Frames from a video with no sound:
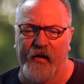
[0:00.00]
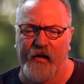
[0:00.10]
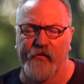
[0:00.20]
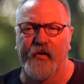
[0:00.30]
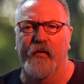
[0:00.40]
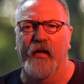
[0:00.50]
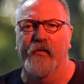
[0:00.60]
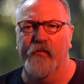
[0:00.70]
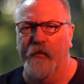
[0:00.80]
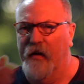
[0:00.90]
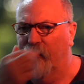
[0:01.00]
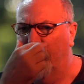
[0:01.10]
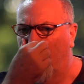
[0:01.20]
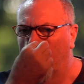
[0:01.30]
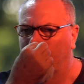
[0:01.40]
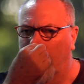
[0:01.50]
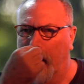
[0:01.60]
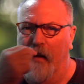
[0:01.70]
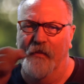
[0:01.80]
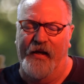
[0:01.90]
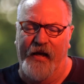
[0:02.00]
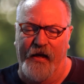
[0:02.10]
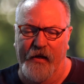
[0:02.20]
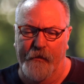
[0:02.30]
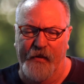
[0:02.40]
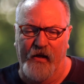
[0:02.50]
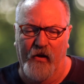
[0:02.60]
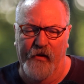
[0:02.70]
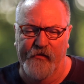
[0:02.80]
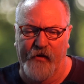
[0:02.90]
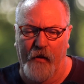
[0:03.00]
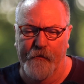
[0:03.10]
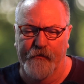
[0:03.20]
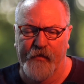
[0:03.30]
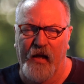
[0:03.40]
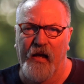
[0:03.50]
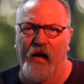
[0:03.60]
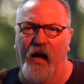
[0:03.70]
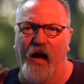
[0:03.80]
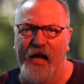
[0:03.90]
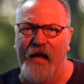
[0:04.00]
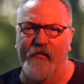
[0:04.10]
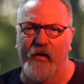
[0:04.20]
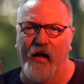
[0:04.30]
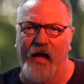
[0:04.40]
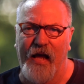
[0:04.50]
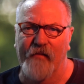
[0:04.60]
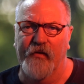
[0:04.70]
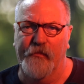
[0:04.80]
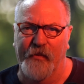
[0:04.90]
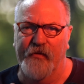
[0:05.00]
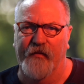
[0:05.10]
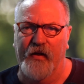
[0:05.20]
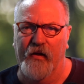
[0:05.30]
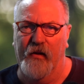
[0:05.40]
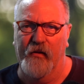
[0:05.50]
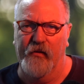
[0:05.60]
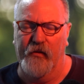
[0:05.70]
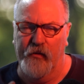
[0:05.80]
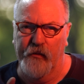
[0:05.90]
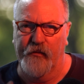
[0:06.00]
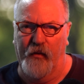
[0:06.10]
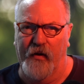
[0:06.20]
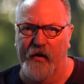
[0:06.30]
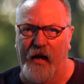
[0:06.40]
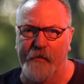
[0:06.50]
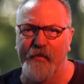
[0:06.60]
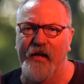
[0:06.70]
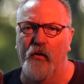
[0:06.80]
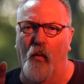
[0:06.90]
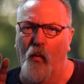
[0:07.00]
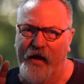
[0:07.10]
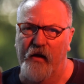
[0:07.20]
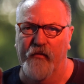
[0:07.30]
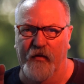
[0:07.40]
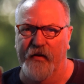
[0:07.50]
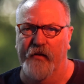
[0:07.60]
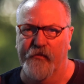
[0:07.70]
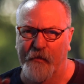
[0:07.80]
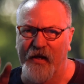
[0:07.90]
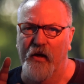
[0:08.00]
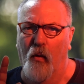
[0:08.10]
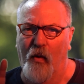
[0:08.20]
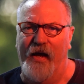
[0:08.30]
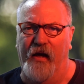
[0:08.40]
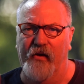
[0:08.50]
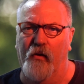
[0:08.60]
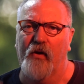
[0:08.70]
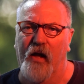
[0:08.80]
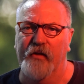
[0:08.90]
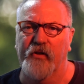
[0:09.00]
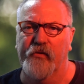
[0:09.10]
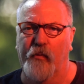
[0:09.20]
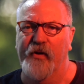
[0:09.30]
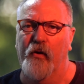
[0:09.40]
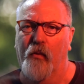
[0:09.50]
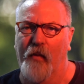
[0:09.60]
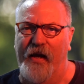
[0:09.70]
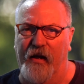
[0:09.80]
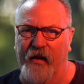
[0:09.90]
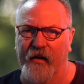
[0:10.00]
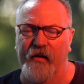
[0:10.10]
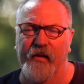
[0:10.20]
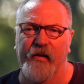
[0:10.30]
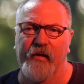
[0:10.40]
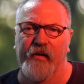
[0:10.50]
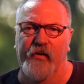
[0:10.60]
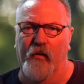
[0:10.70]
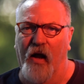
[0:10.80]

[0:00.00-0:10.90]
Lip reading: is far more complicated because I have a specific use for it. I mean wakefulness, being awake. You're conscious when you're awake. You're